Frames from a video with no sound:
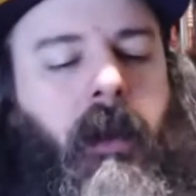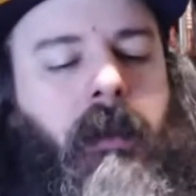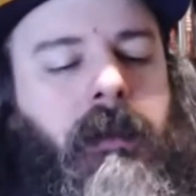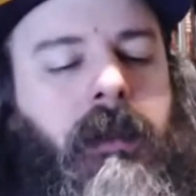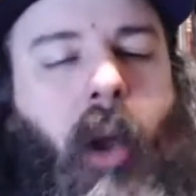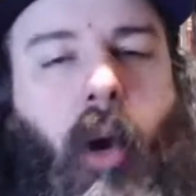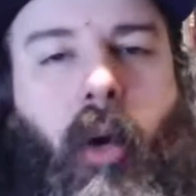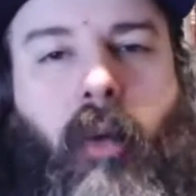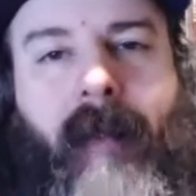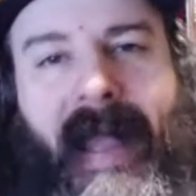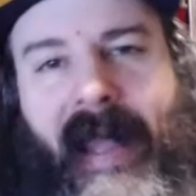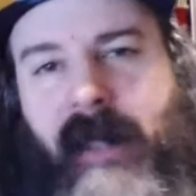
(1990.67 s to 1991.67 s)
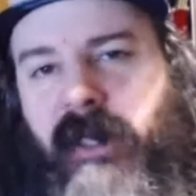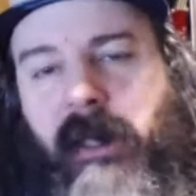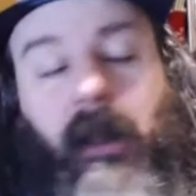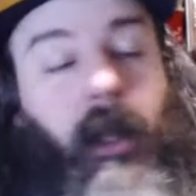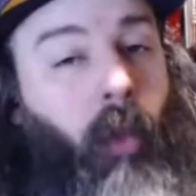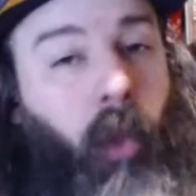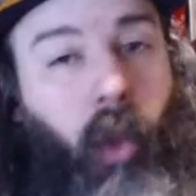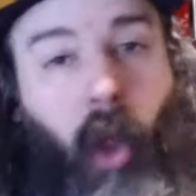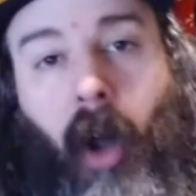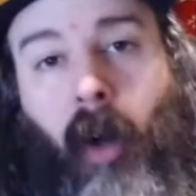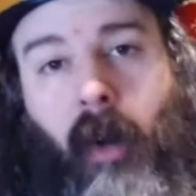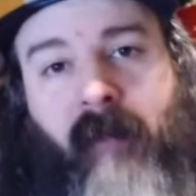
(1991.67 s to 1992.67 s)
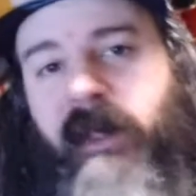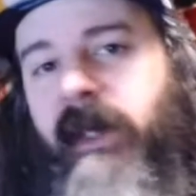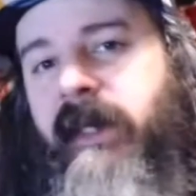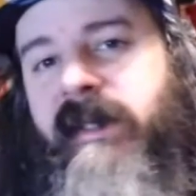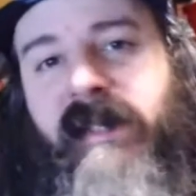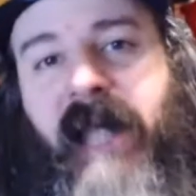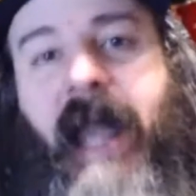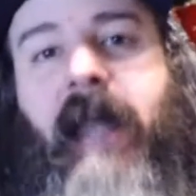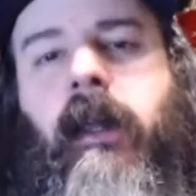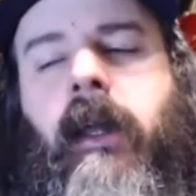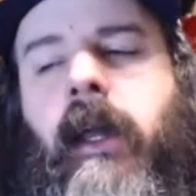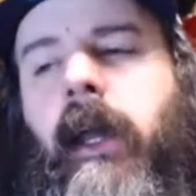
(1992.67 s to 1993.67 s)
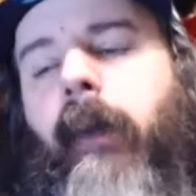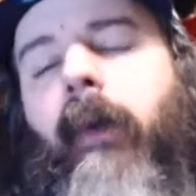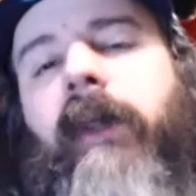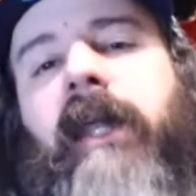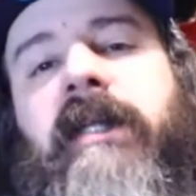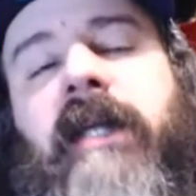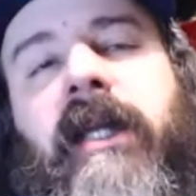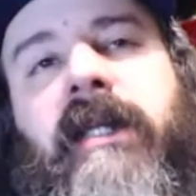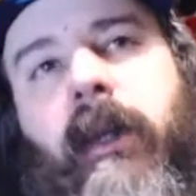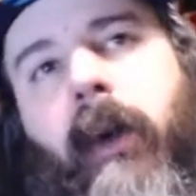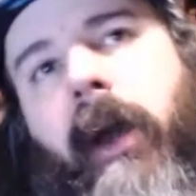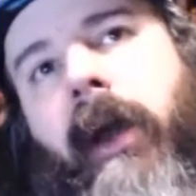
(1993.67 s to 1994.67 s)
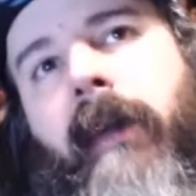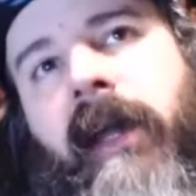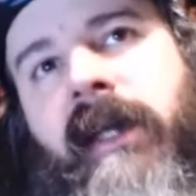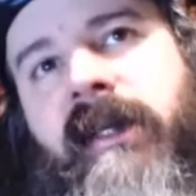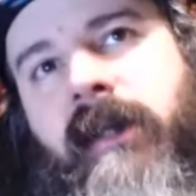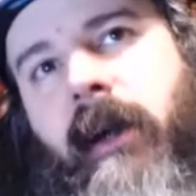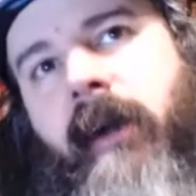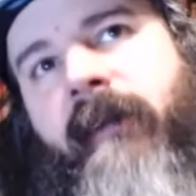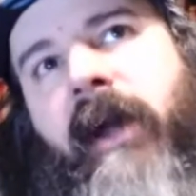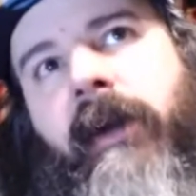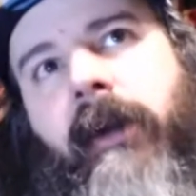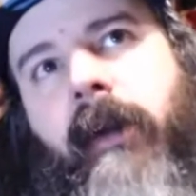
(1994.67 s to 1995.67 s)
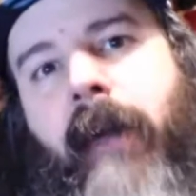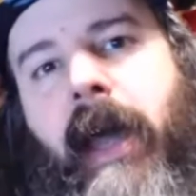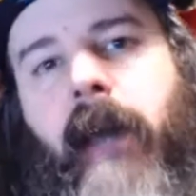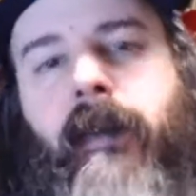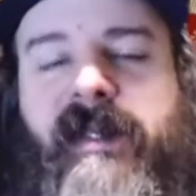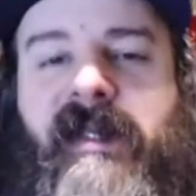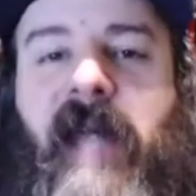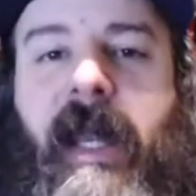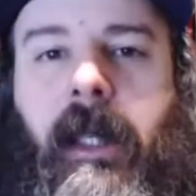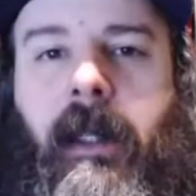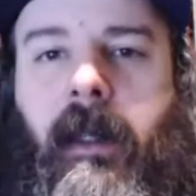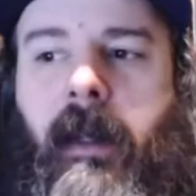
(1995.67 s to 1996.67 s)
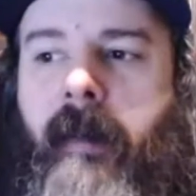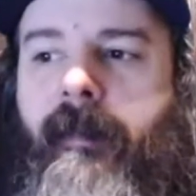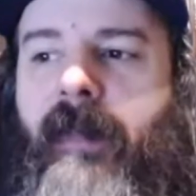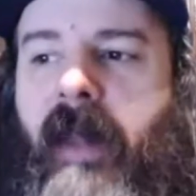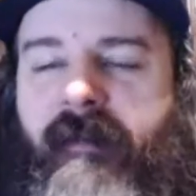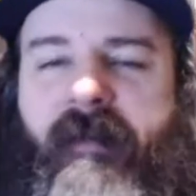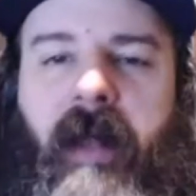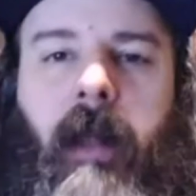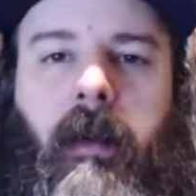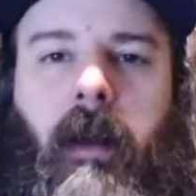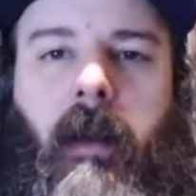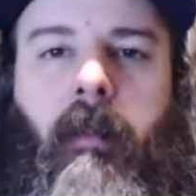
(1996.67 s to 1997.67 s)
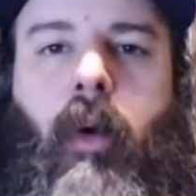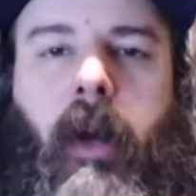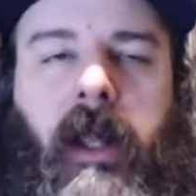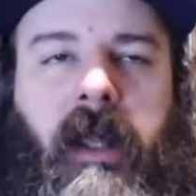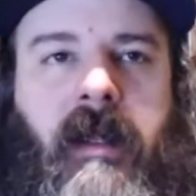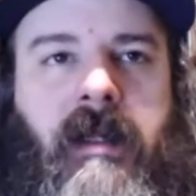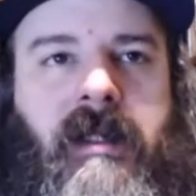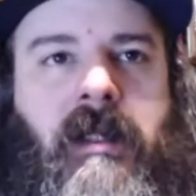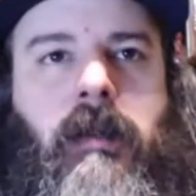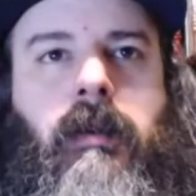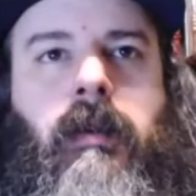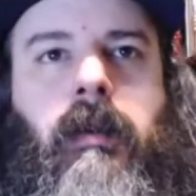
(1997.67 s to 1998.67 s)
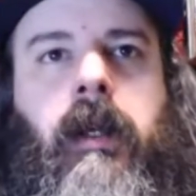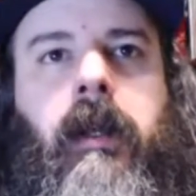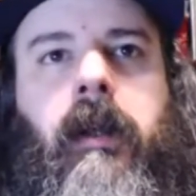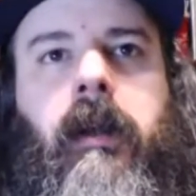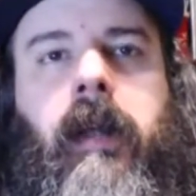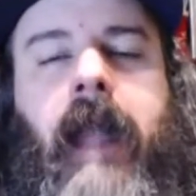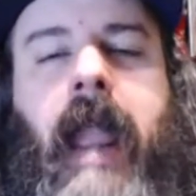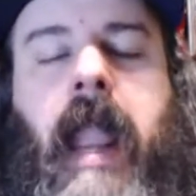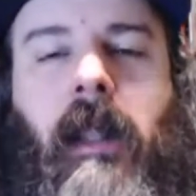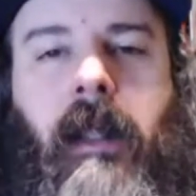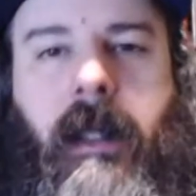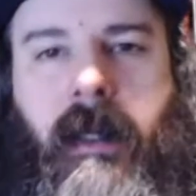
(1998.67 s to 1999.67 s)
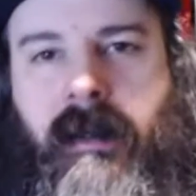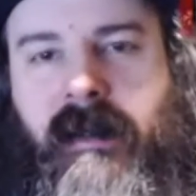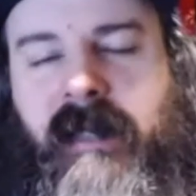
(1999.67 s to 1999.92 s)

Low magic, like low. Everything is tech. And what they did is they wanted to make a Starfinder compatible setting that felt more akin to aliens